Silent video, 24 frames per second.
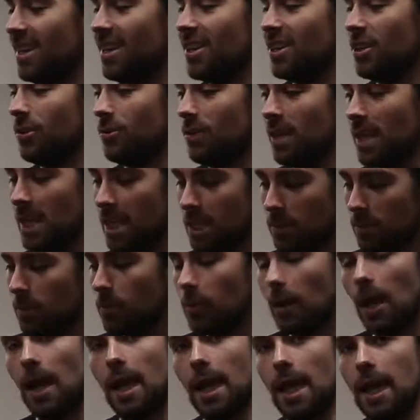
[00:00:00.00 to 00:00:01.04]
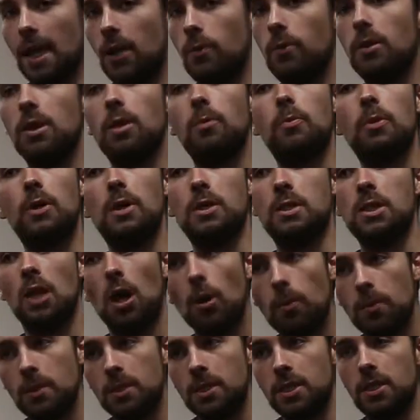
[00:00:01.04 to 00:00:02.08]
You need to be playing with the person
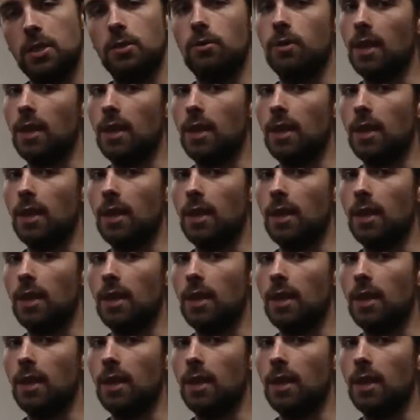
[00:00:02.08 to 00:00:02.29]
opposite you.